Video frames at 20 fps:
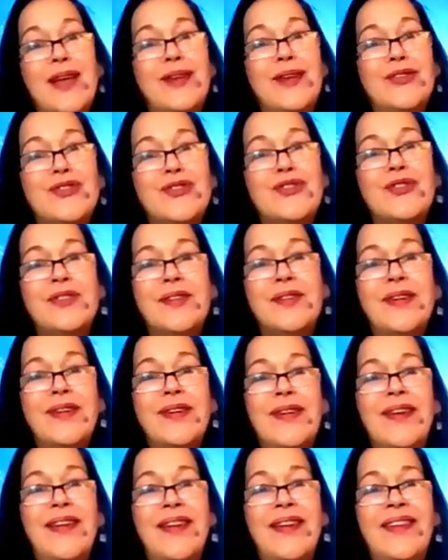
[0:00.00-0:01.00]
that is,
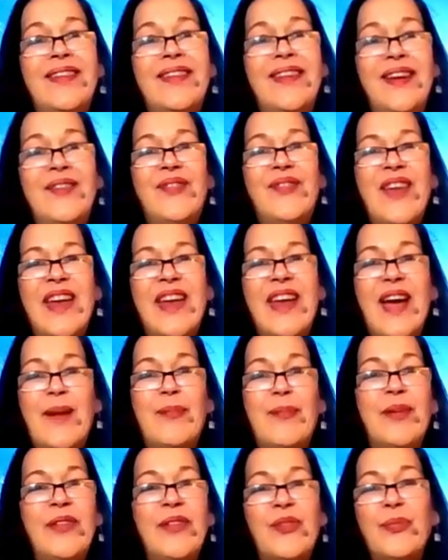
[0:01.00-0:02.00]
if that
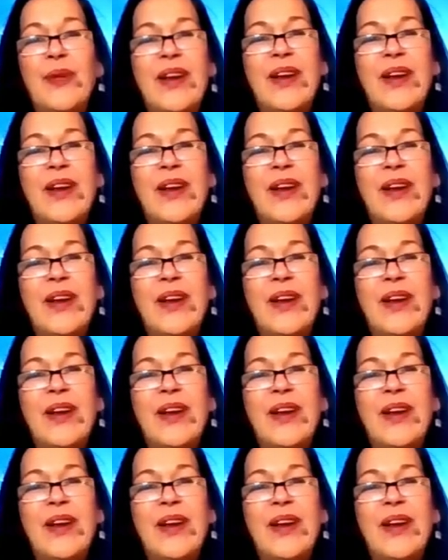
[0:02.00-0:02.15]
happens.